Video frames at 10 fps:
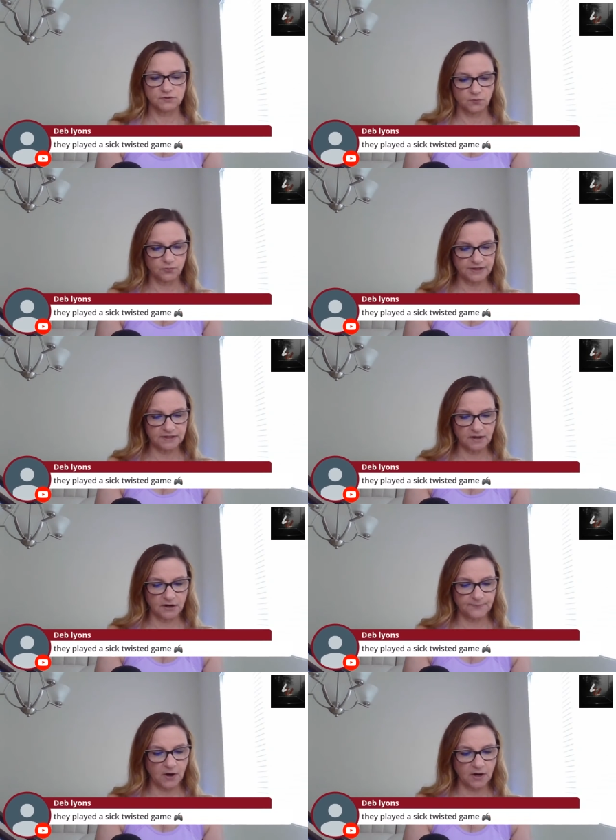So we
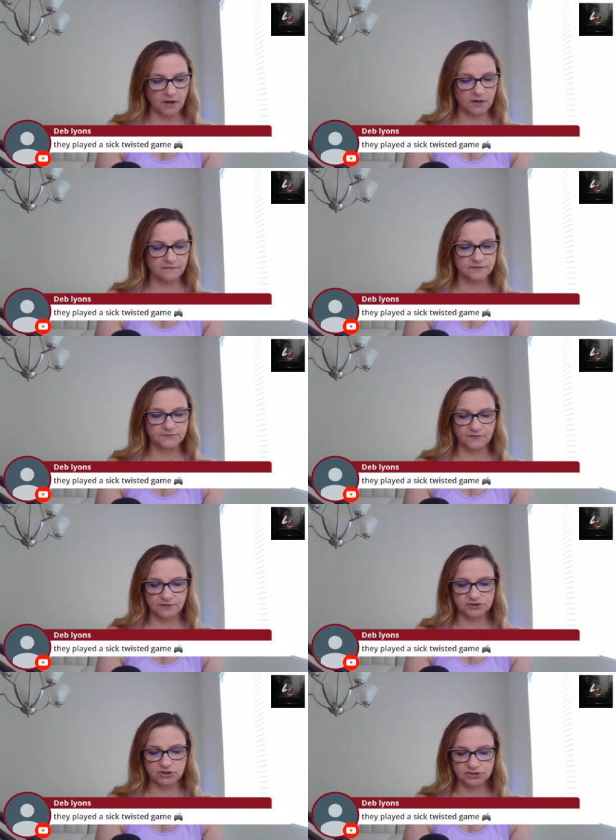are part of the
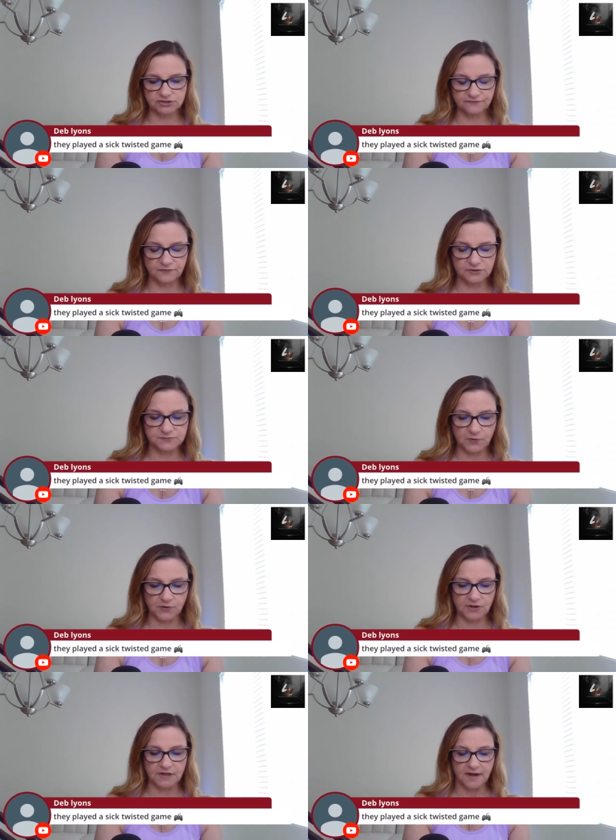Church of the
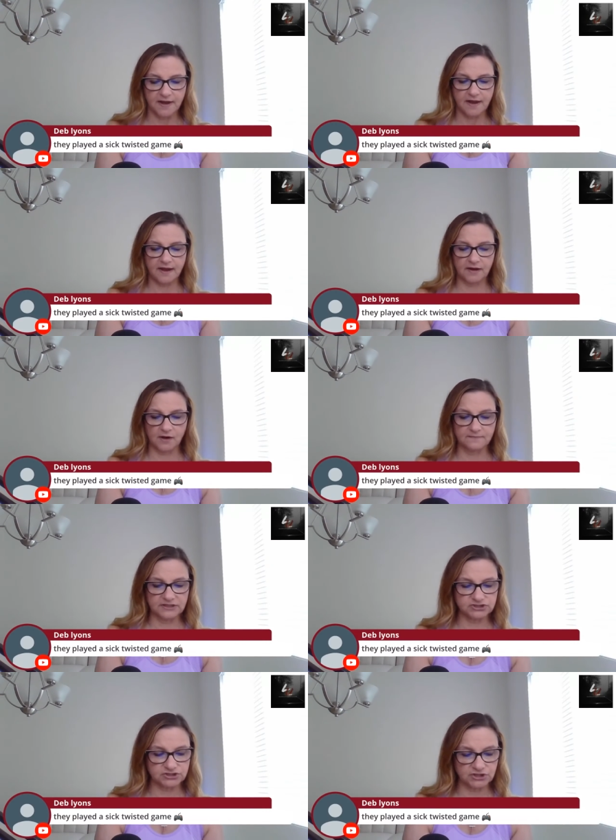Firstborn, and our
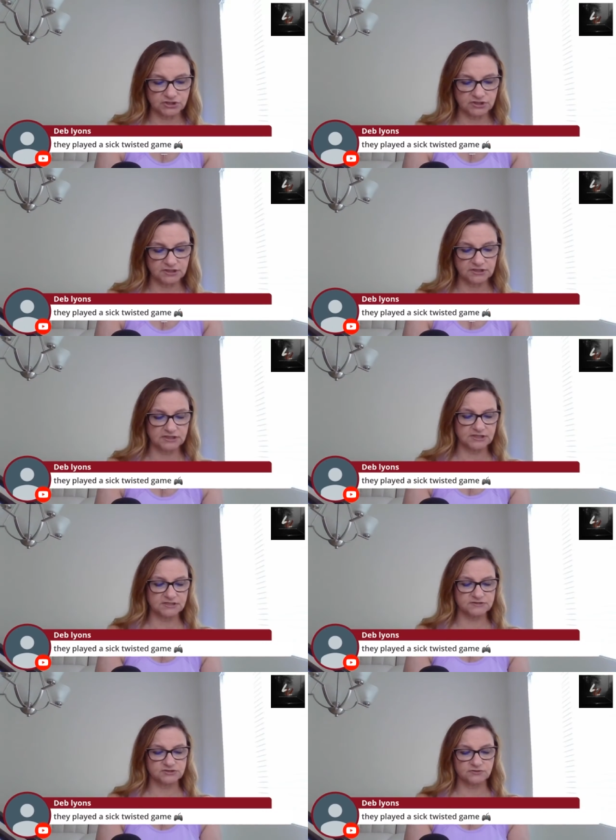mission
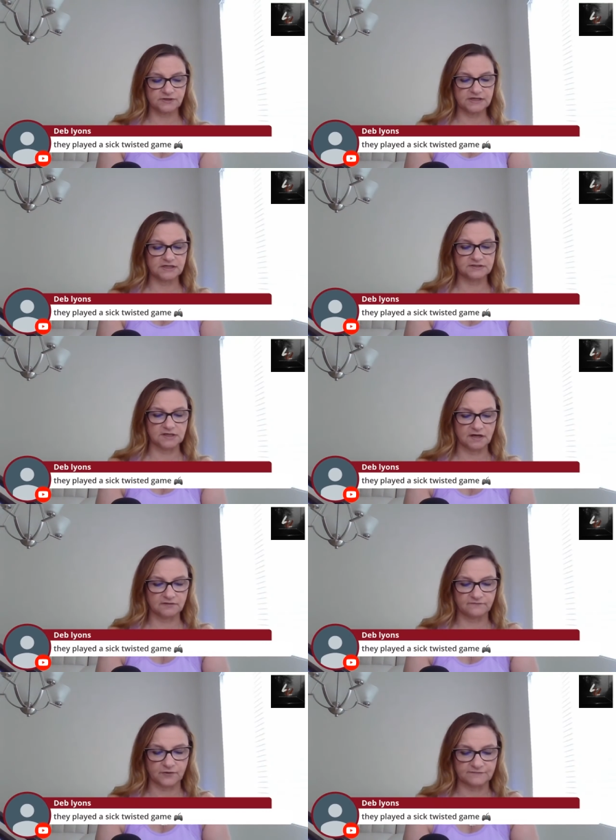is to lead the
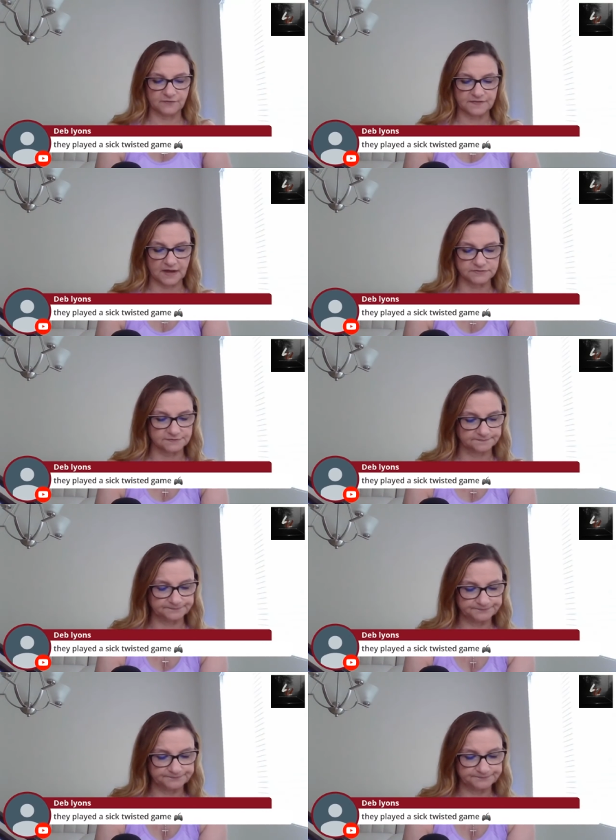144,000.